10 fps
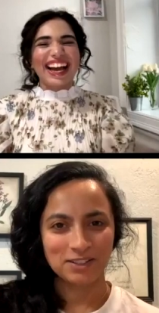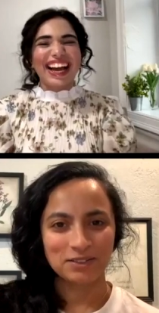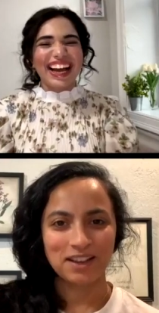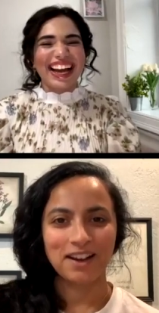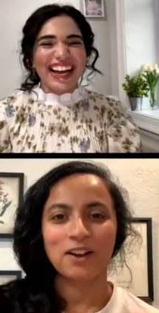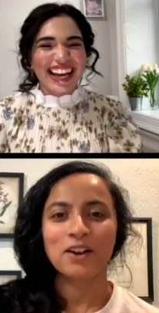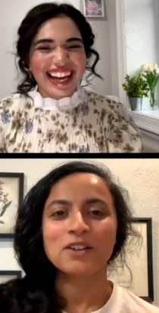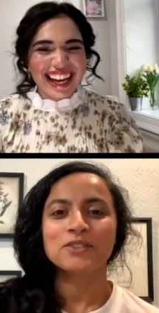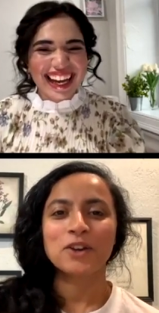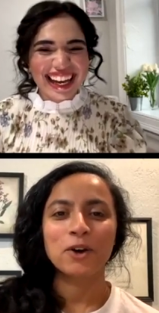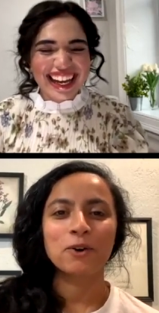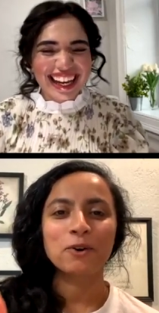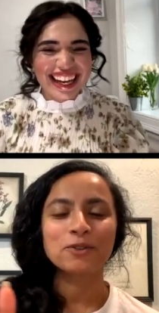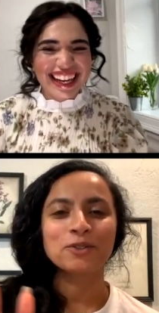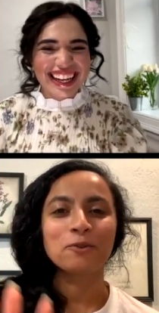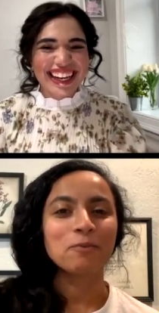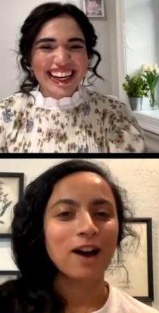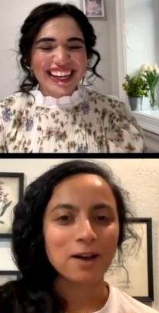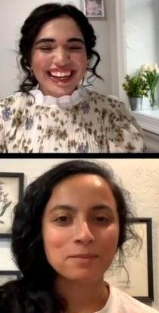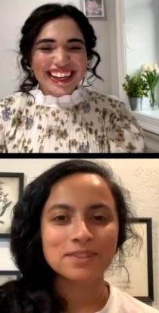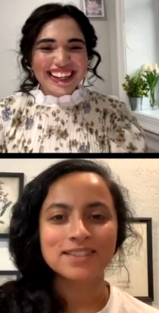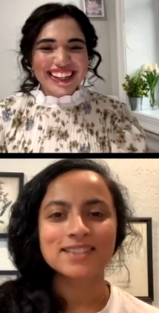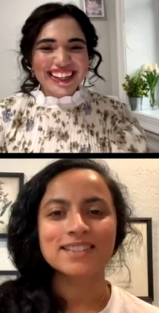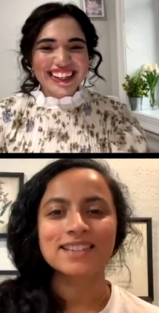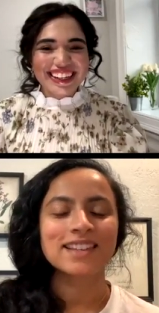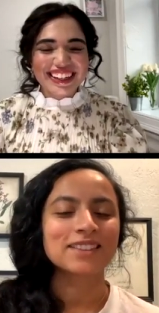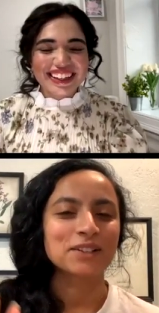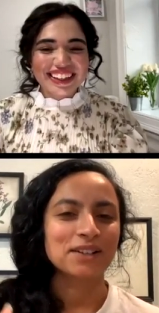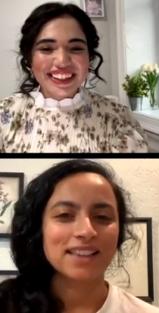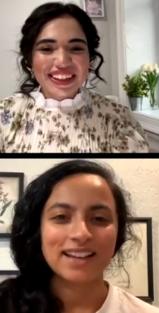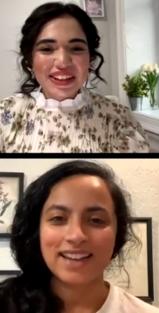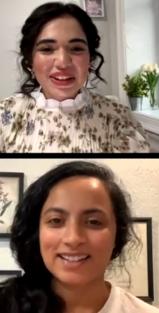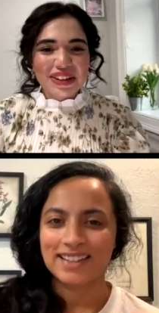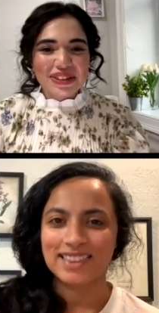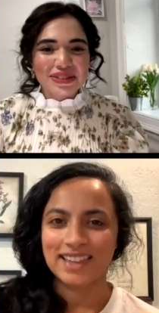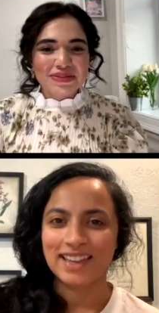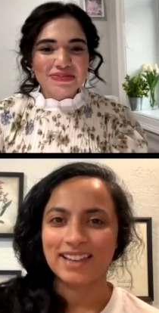Speaker 1: there. So so moms can look like anything,